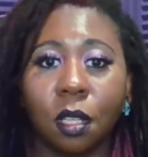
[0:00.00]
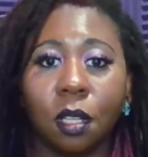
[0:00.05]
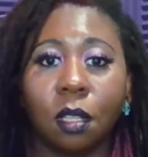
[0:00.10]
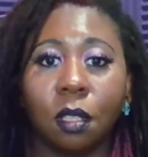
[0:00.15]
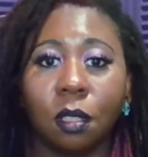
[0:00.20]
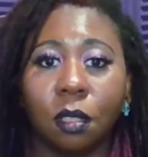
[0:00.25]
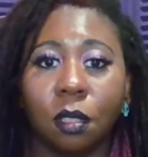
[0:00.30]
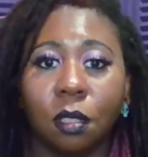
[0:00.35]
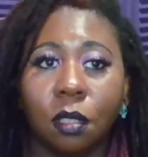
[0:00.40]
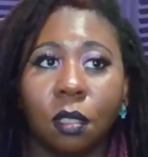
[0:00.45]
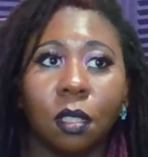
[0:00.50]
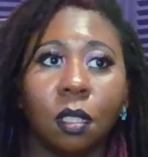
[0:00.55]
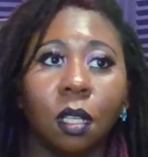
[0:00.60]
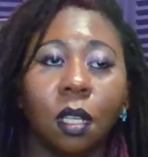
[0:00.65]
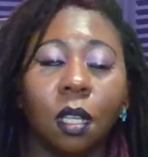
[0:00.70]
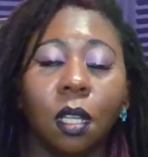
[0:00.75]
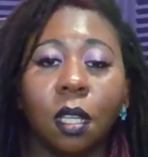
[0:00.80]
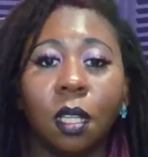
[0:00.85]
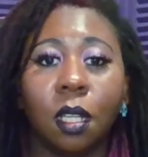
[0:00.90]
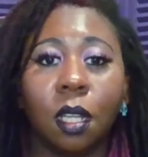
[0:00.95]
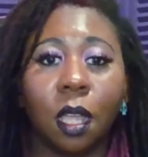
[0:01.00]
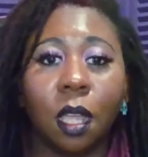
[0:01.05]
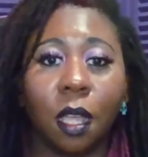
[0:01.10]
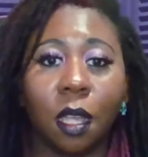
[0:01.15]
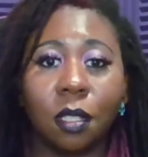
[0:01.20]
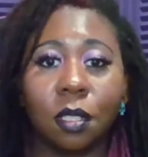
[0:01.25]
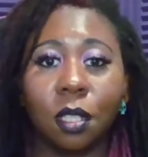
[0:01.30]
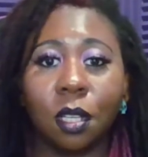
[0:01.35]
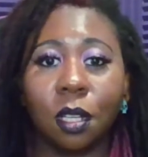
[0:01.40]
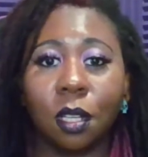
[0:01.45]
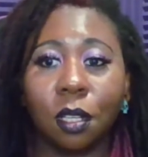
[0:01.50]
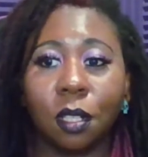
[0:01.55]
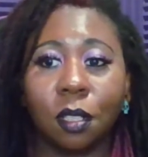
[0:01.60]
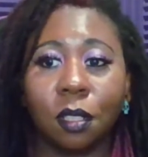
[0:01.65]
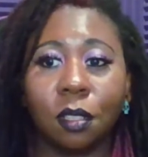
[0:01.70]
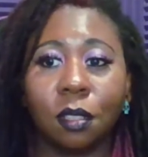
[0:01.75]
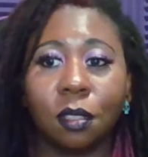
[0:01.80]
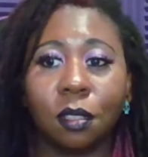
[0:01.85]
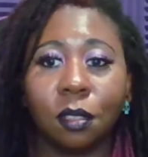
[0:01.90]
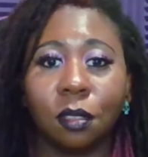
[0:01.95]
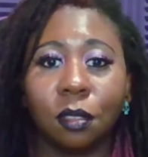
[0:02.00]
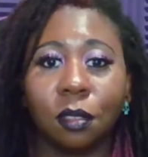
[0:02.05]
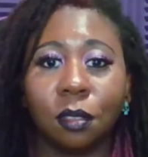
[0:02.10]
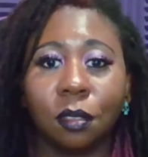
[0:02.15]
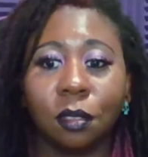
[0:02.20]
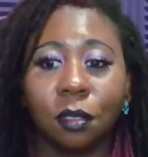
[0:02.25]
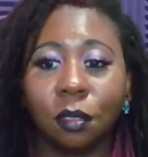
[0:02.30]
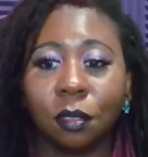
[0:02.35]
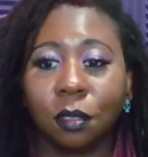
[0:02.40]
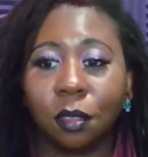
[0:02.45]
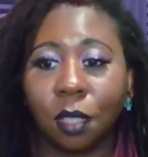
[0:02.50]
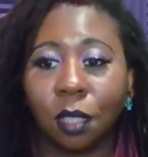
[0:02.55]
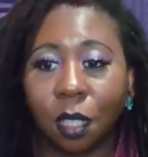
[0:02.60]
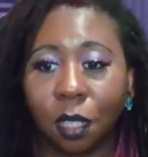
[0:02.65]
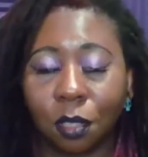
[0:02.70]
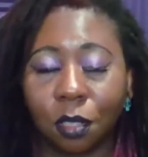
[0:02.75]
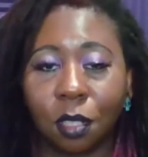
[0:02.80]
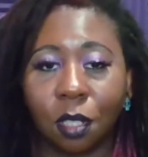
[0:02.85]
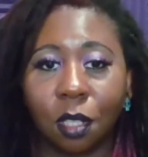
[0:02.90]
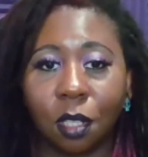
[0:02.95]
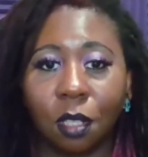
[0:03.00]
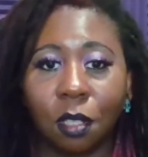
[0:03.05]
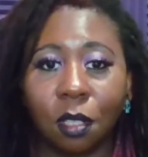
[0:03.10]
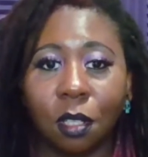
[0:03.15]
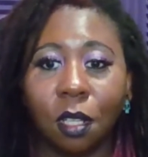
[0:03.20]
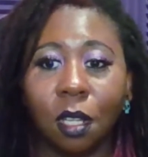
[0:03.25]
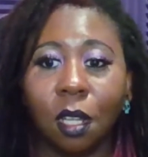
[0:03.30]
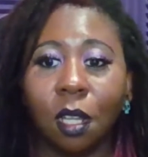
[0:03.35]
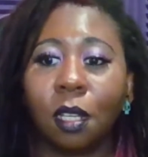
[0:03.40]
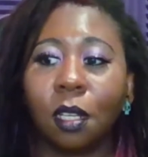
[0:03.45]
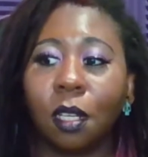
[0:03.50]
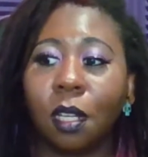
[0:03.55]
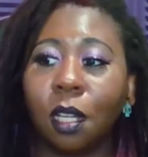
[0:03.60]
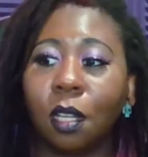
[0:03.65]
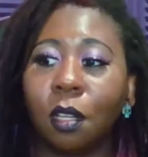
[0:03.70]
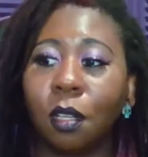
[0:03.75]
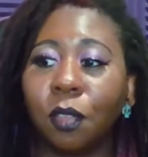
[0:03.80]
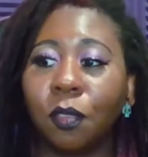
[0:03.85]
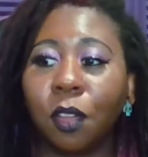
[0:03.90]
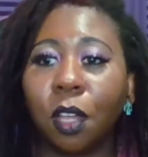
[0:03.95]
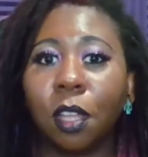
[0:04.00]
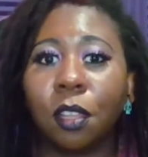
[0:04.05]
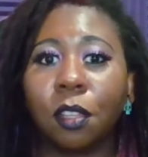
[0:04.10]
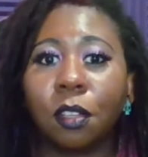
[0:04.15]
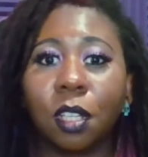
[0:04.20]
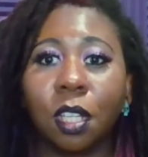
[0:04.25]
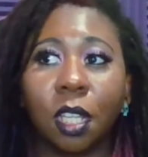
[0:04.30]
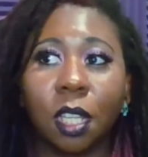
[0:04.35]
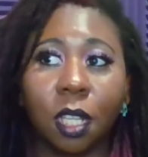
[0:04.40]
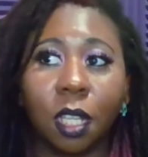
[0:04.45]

He has heard the other song, Now, if other kids